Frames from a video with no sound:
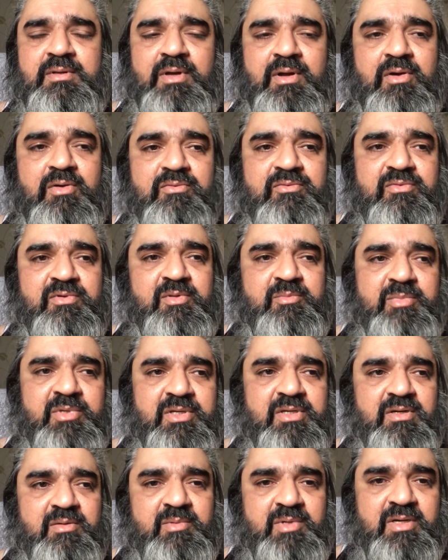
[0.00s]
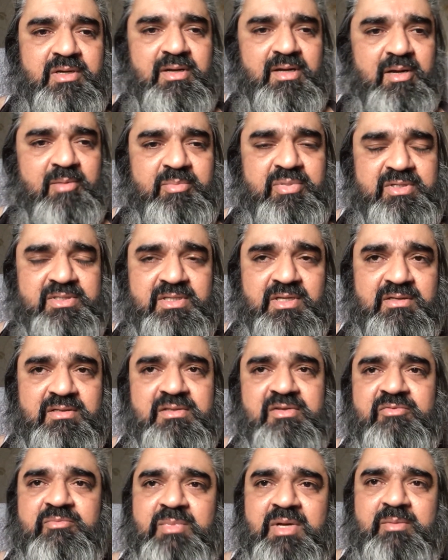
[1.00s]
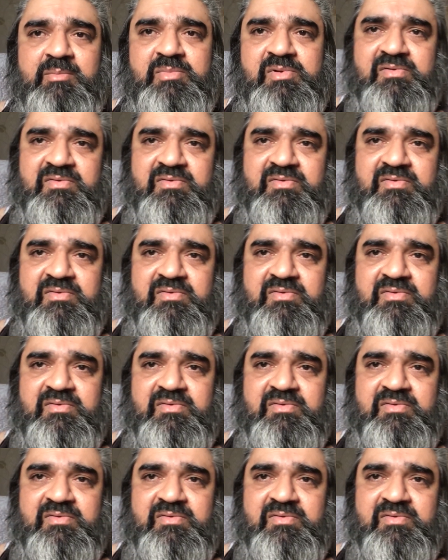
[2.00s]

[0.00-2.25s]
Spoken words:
hopefully become a productive member